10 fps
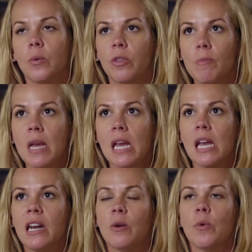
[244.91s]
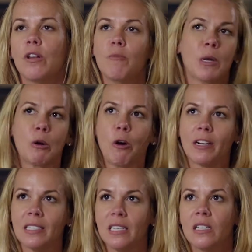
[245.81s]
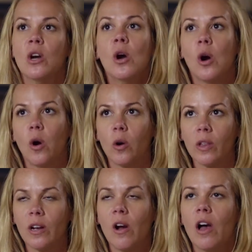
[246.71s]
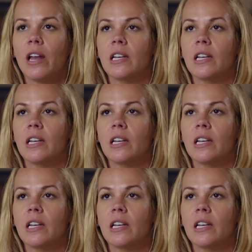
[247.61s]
with me and it would have been corrected early on.